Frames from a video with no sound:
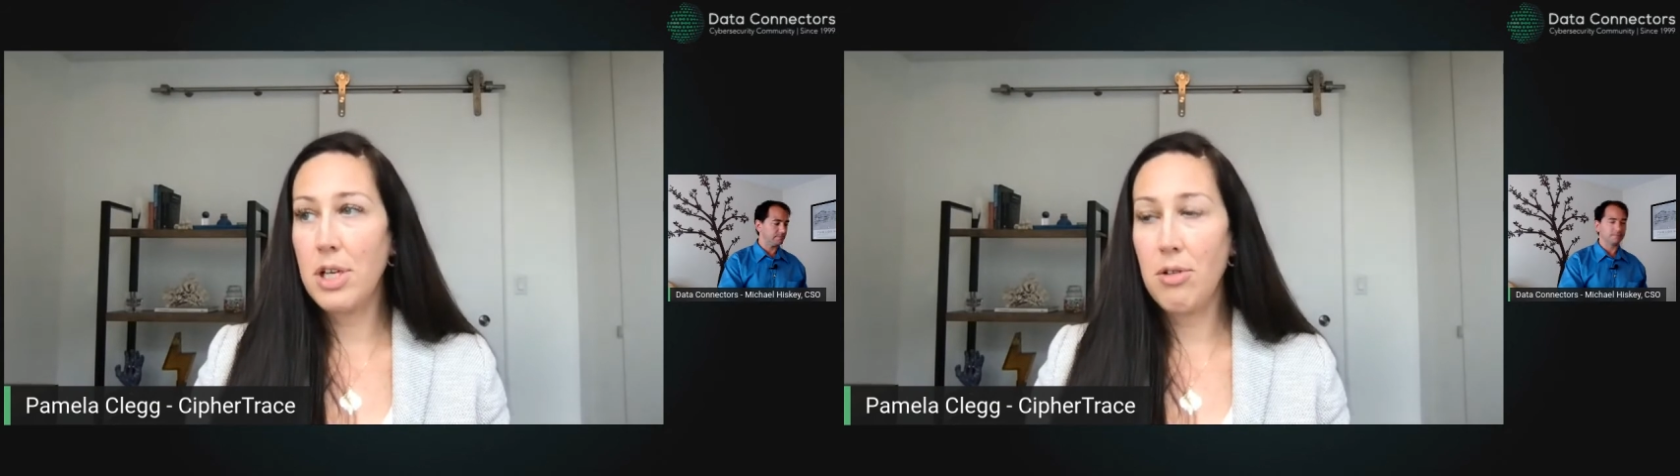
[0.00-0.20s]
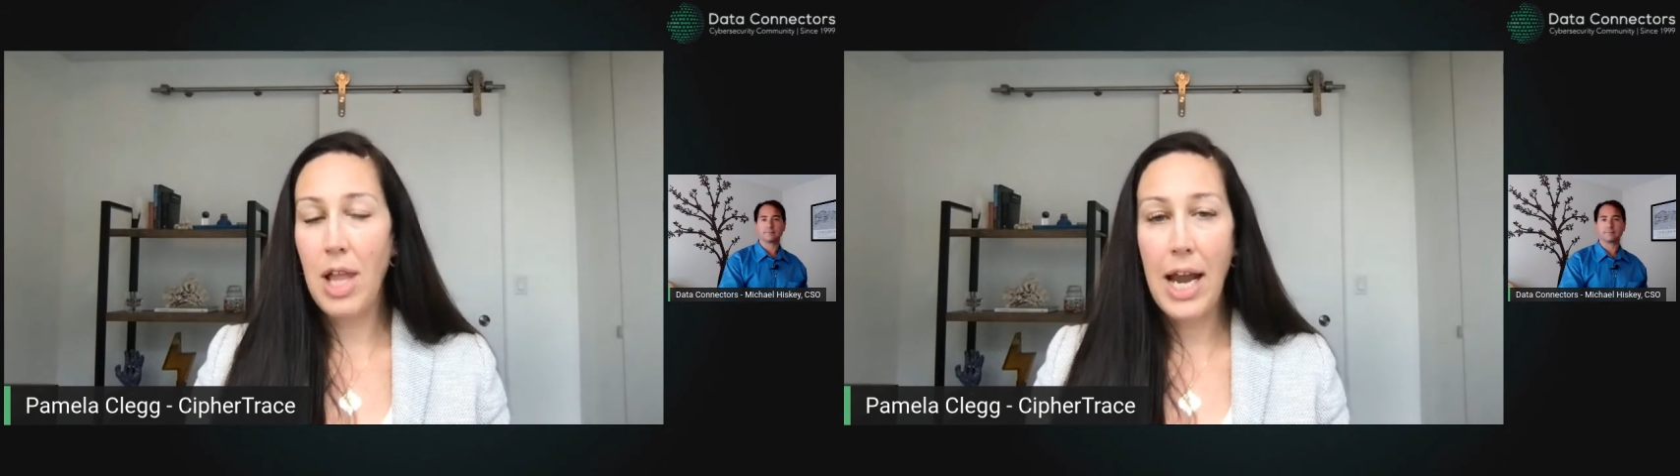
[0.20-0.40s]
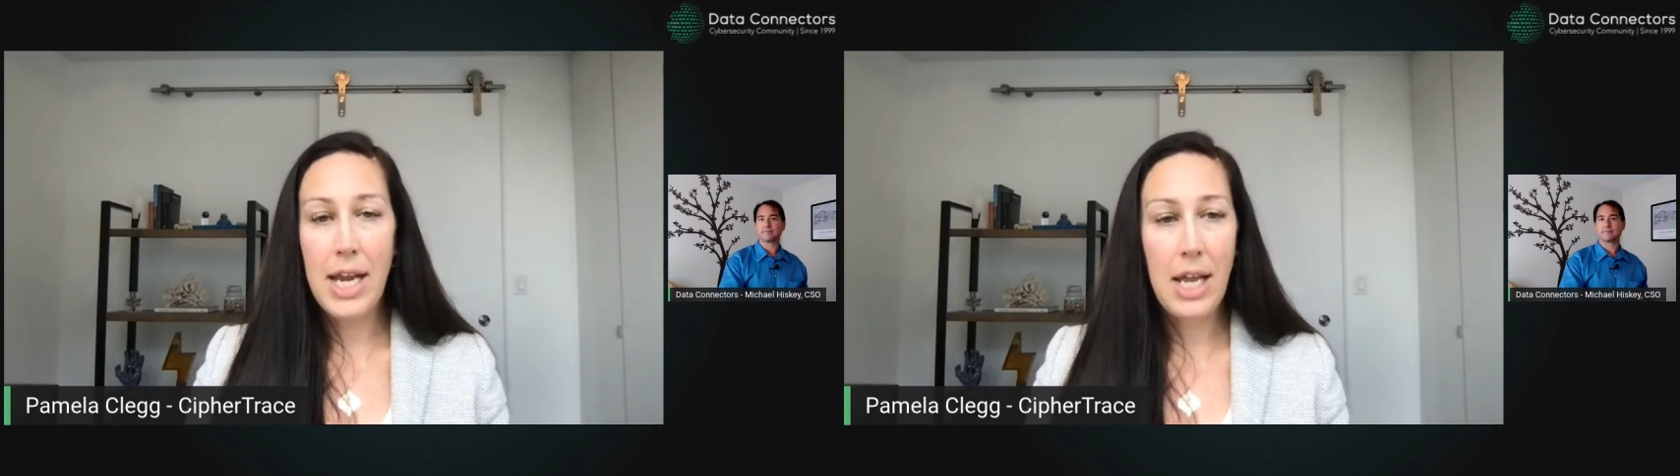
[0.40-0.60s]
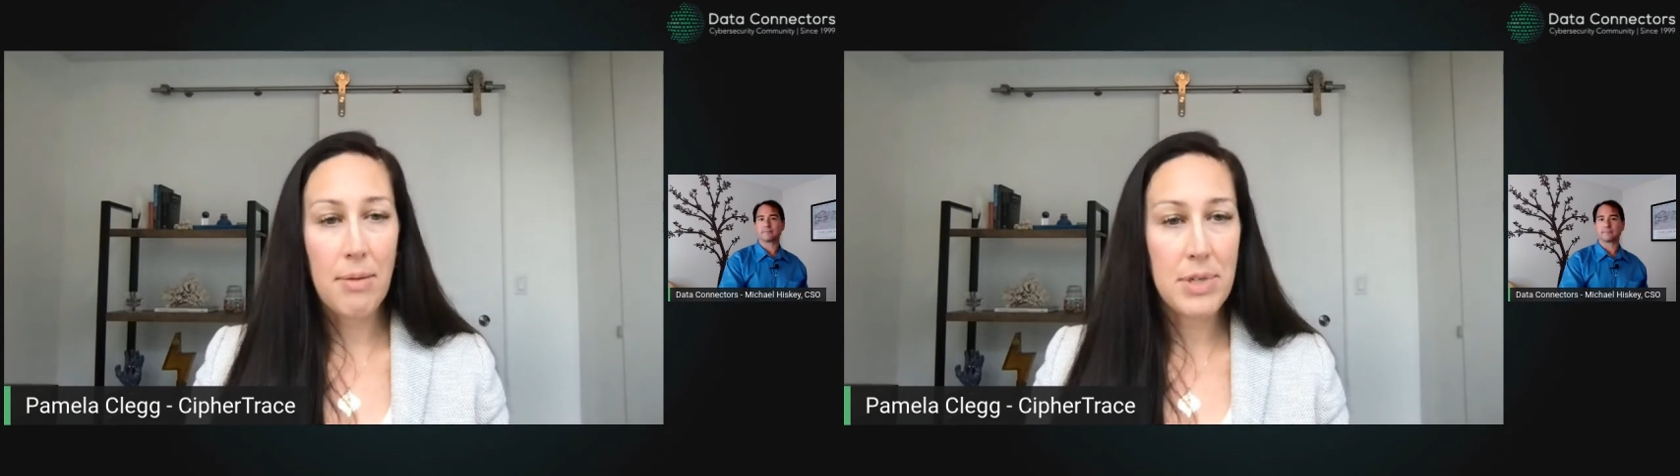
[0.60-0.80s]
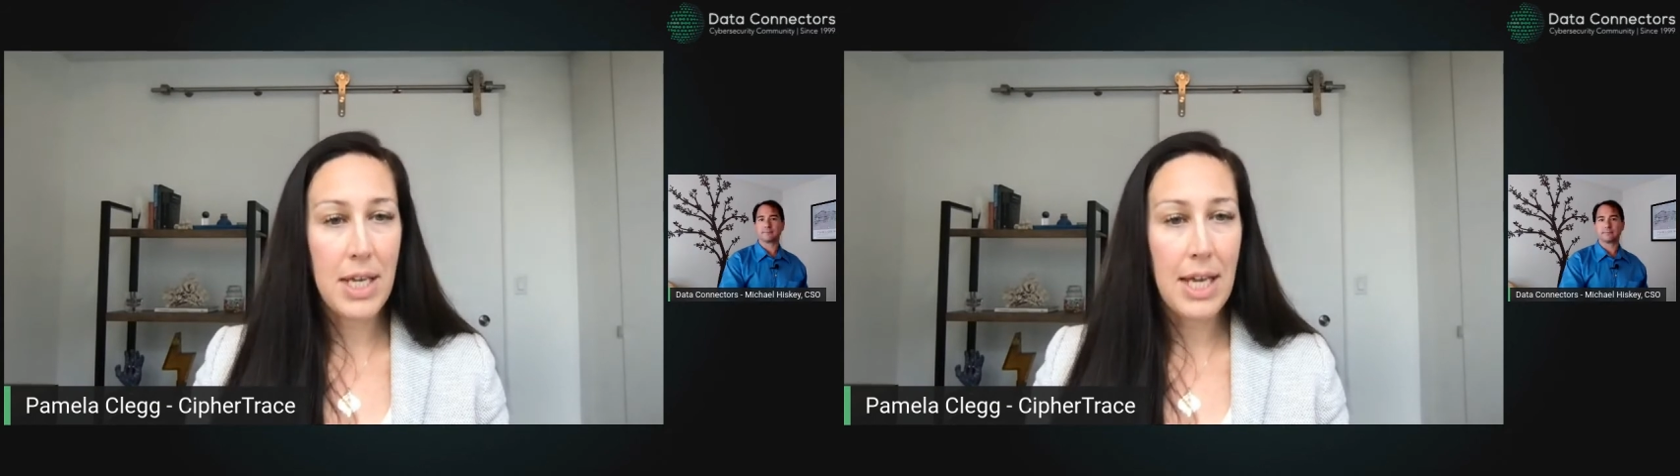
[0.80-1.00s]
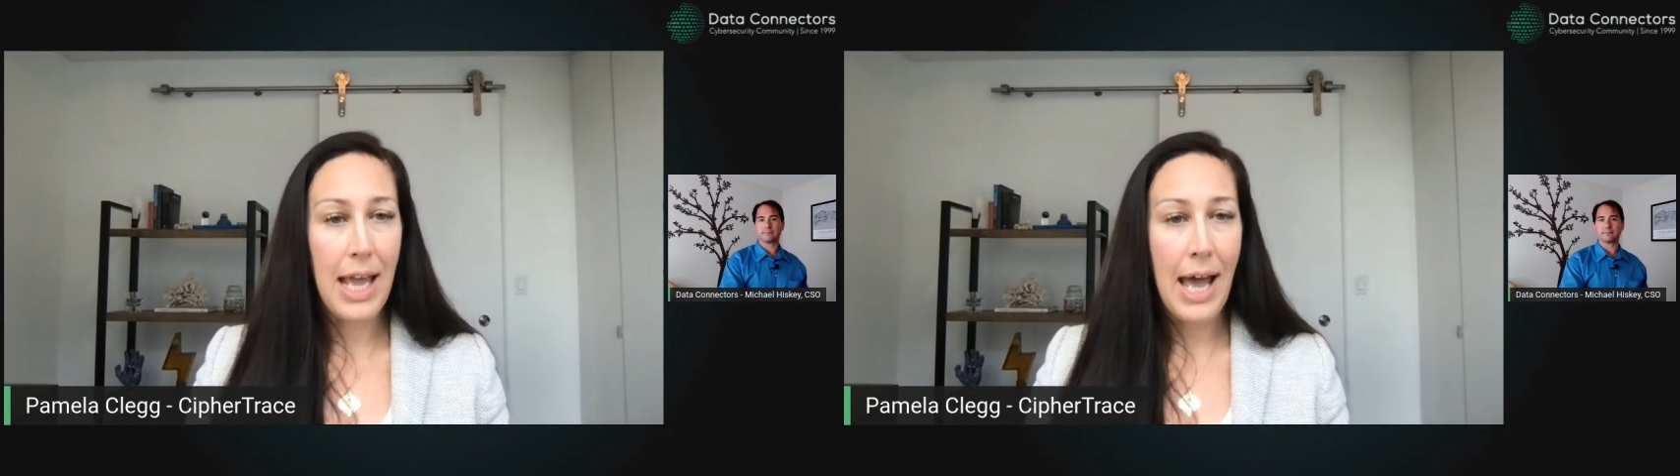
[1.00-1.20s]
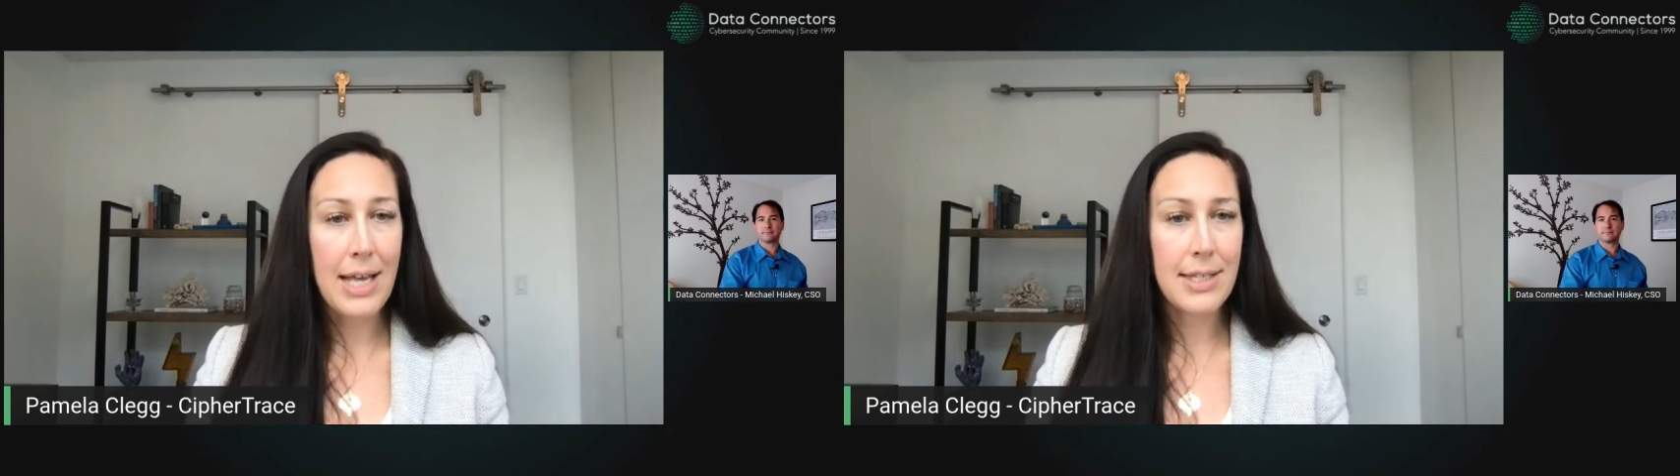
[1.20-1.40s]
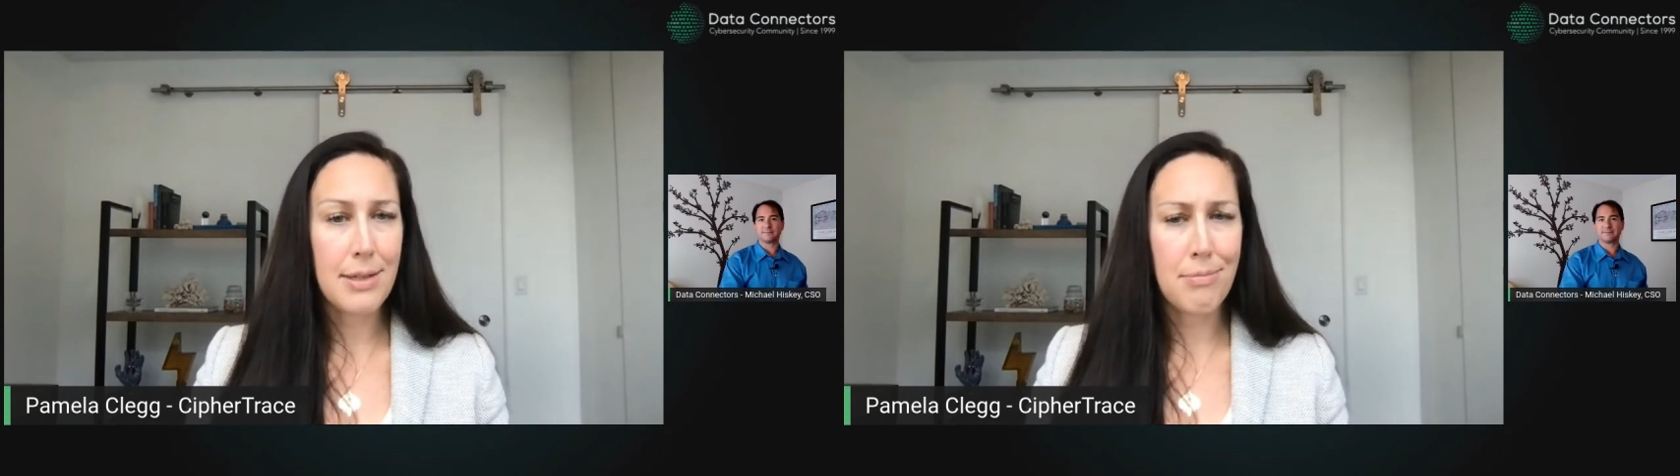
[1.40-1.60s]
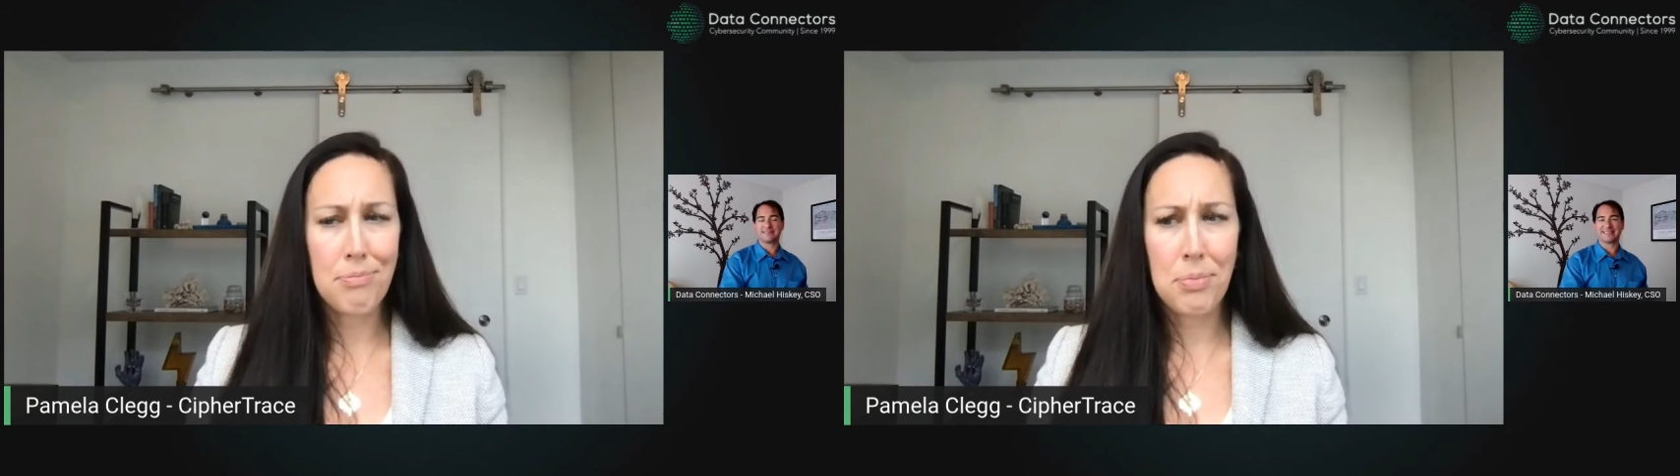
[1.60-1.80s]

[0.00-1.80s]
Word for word: know lining up to get gas and